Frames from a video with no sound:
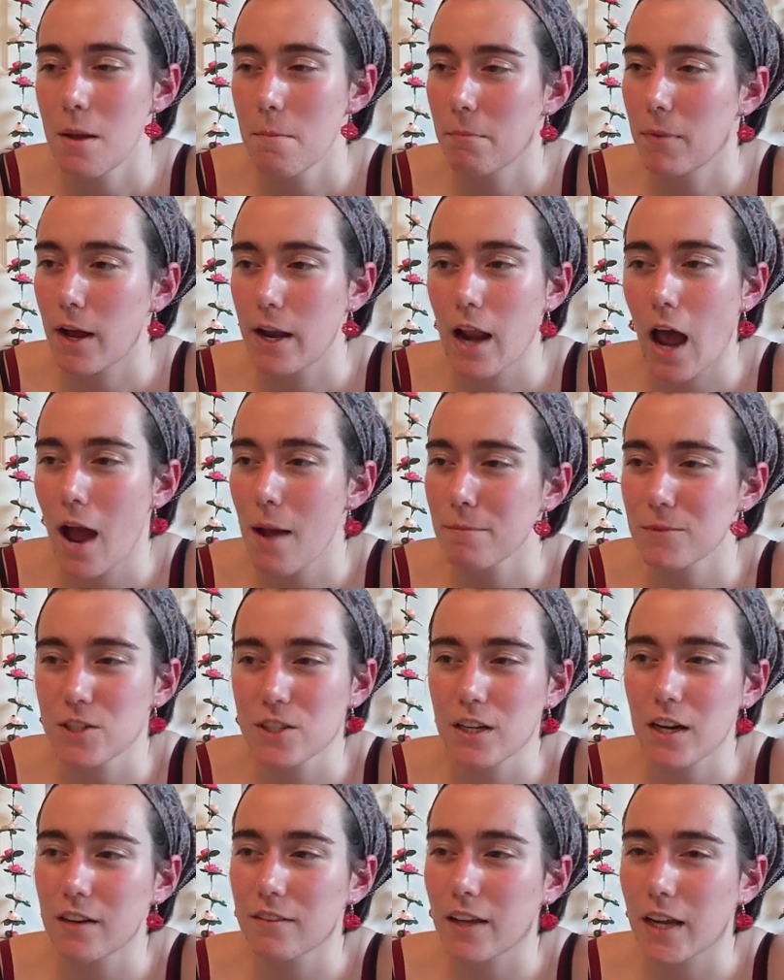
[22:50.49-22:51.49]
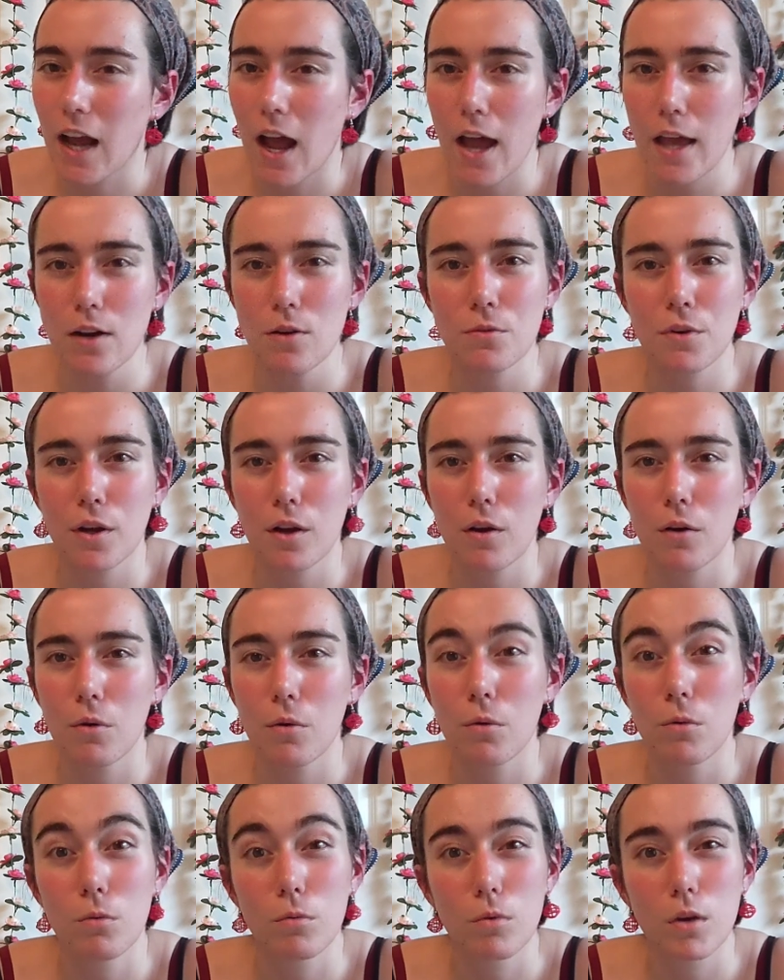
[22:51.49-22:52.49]
But I'm just kind of like, I don't
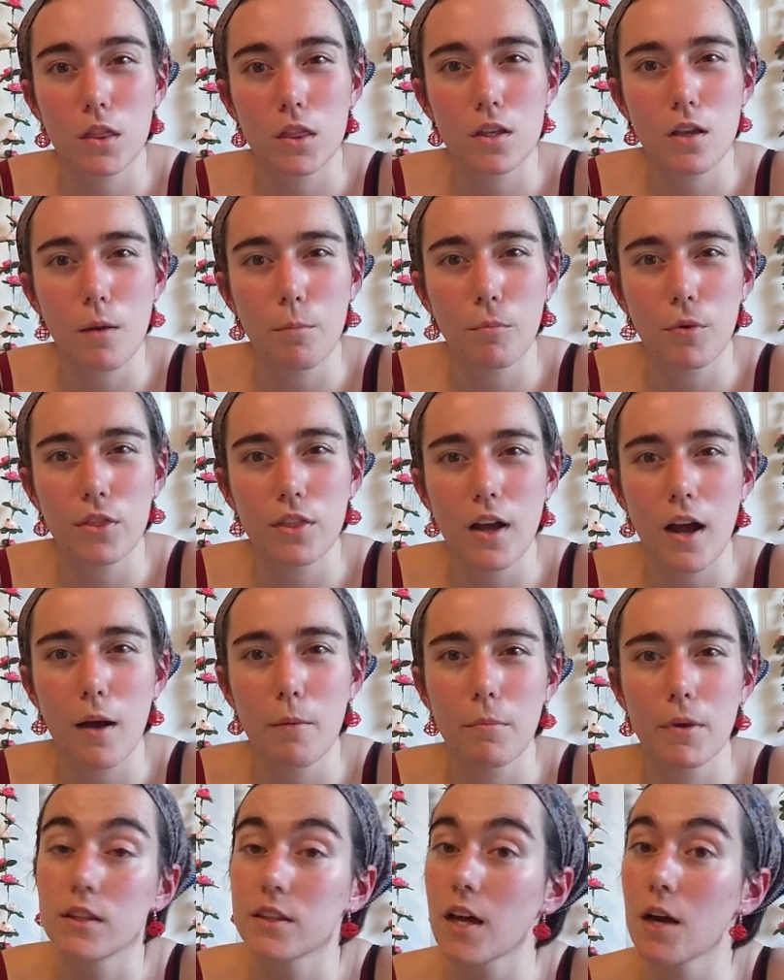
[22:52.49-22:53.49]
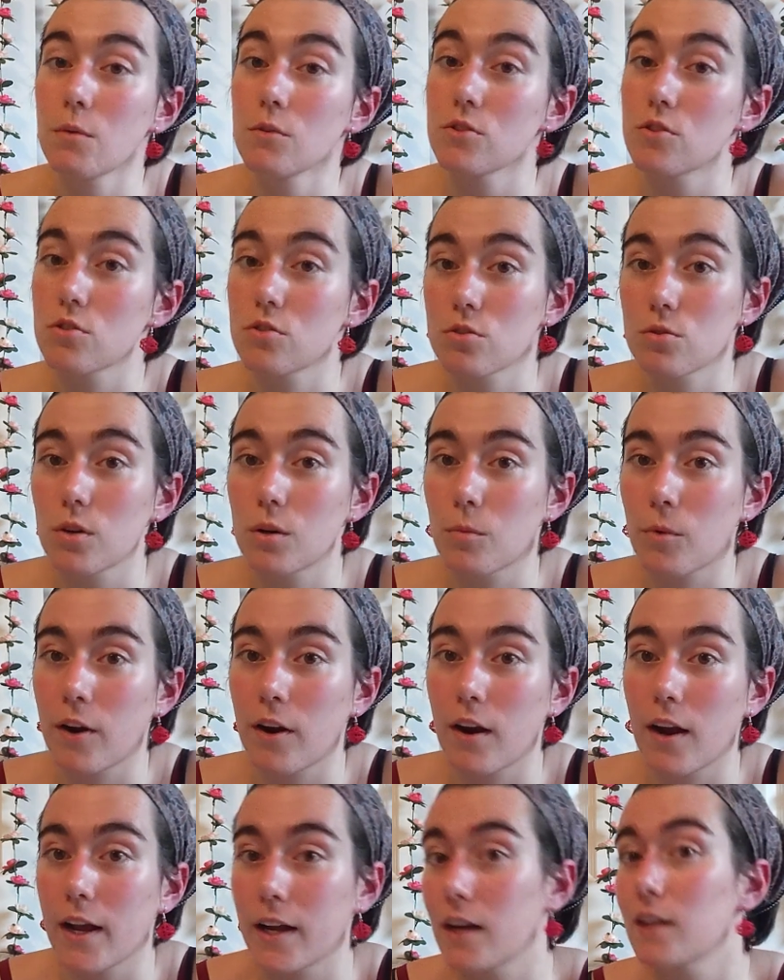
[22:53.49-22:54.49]
know what's up with that. That was the store
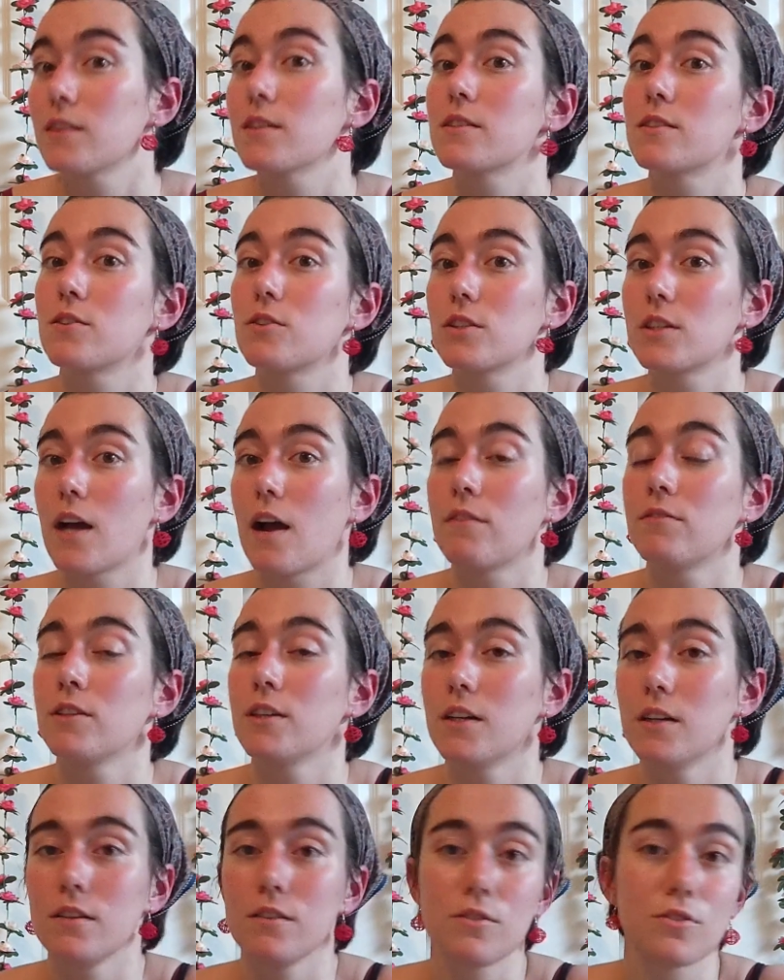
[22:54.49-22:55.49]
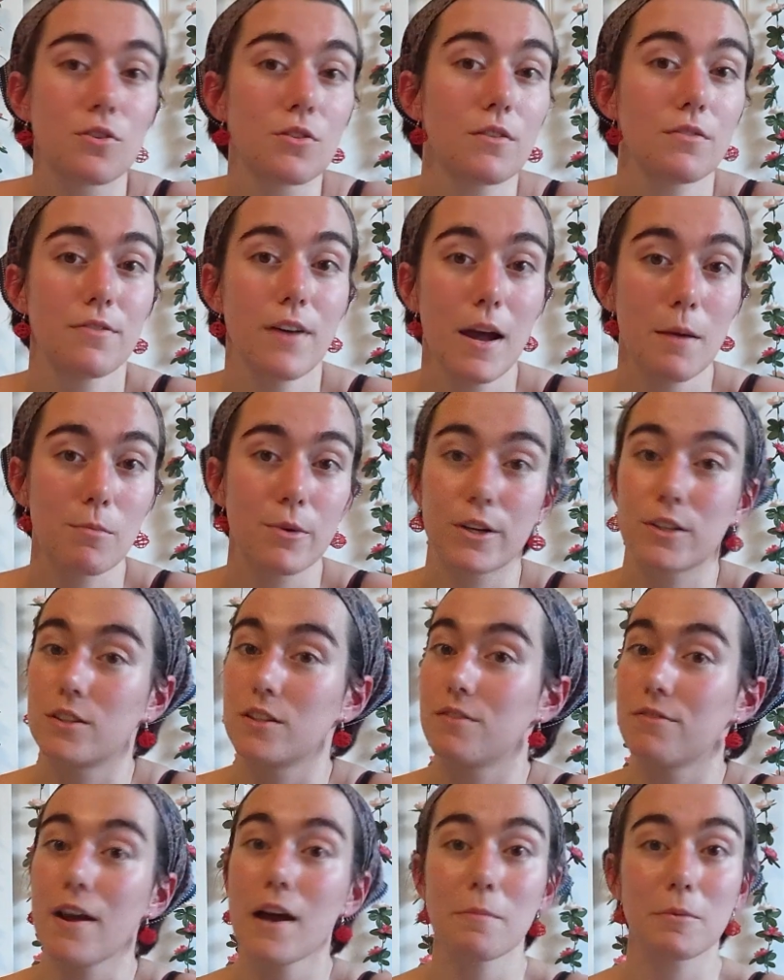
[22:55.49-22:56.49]
where I got the silk taffeta. So the fabric
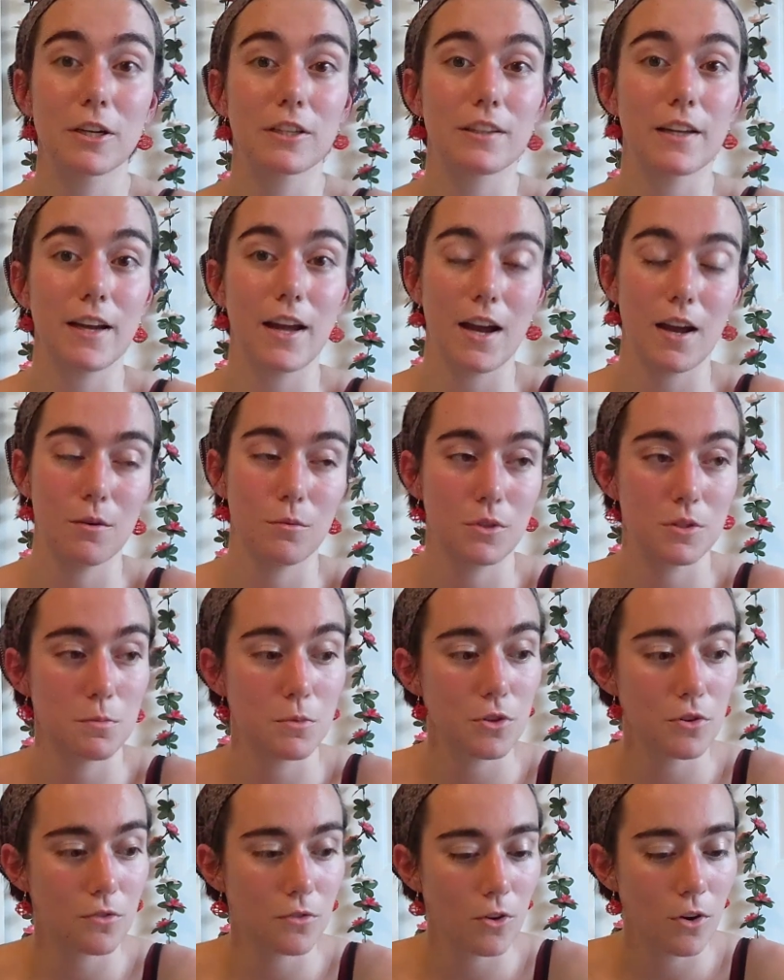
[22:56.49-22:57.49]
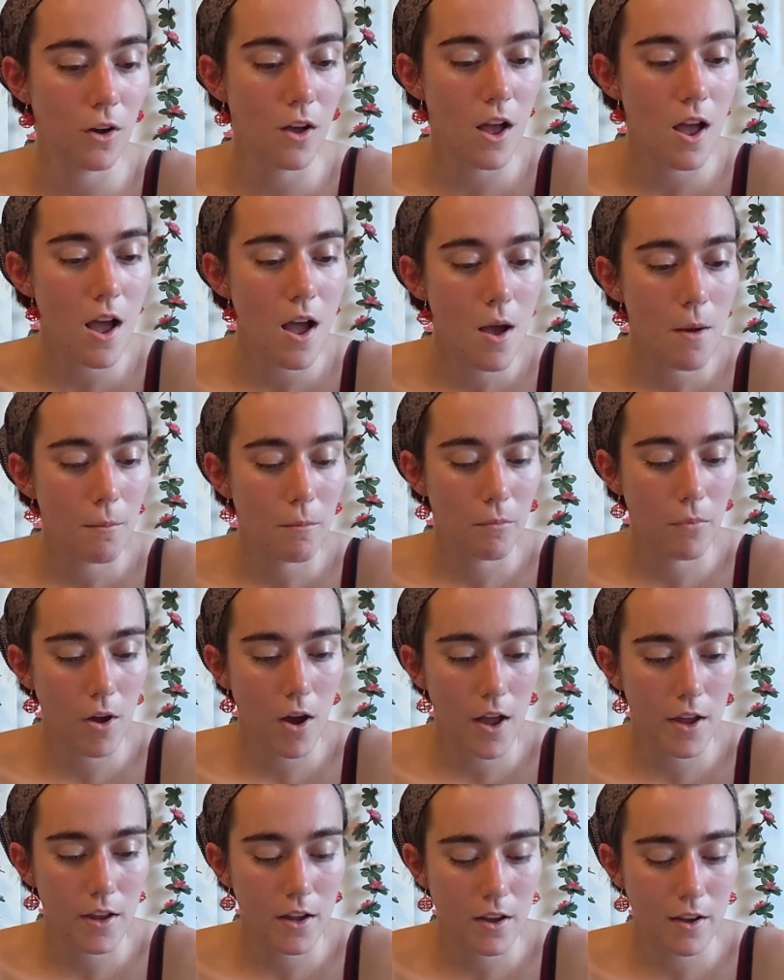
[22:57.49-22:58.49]
they had was beautiful,
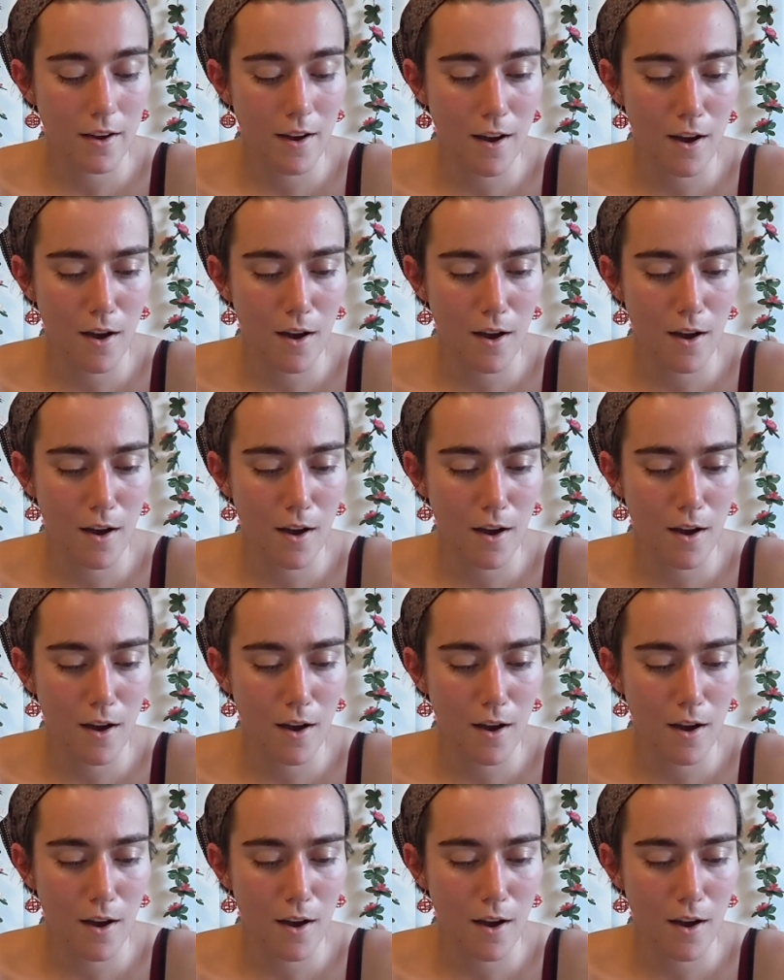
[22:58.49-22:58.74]
but